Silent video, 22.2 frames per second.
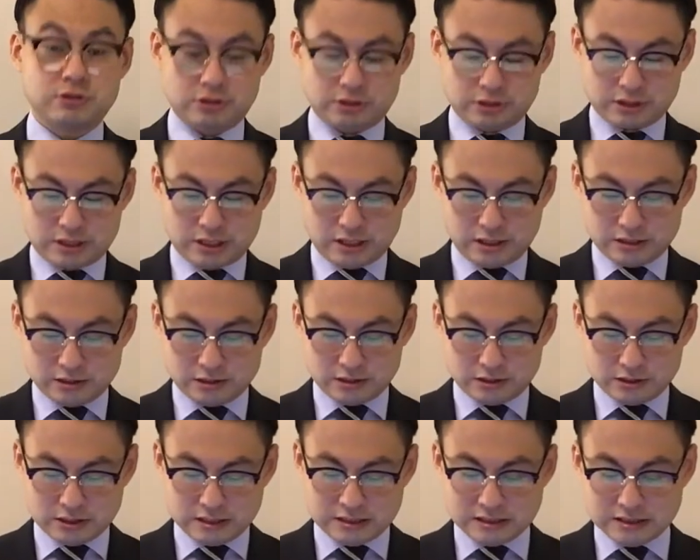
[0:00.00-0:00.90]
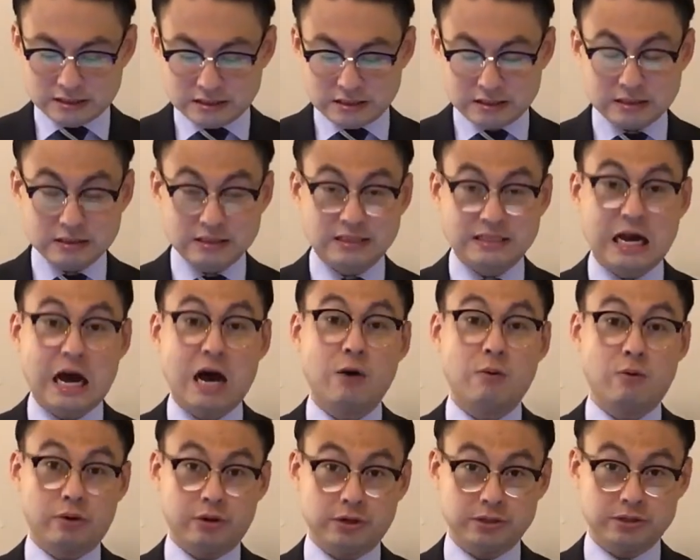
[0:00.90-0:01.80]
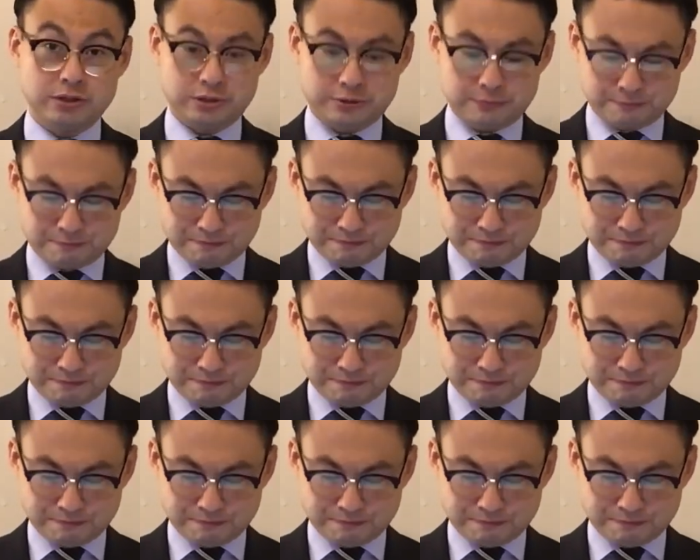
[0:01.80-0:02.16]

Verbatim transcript: skin sours.